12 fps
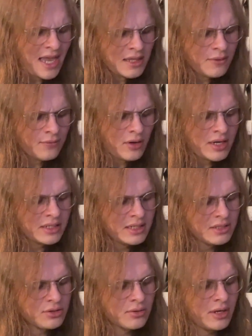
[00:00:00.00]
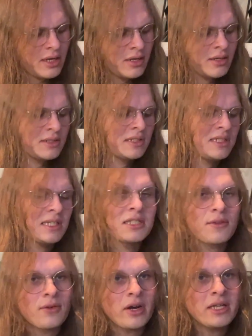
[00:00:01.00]
8th fret D string,
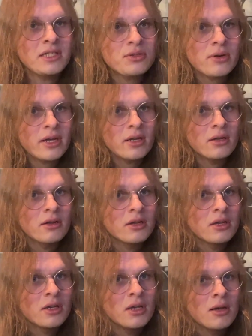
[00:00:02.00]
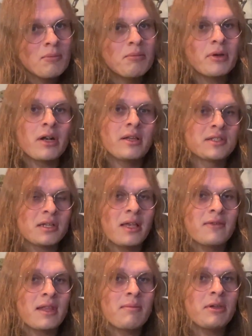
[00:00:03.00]
6th fret E string, but still
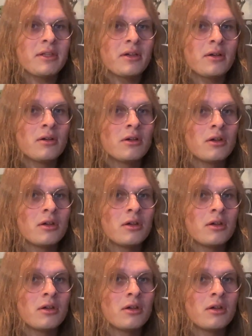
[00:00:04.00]
having that B in there.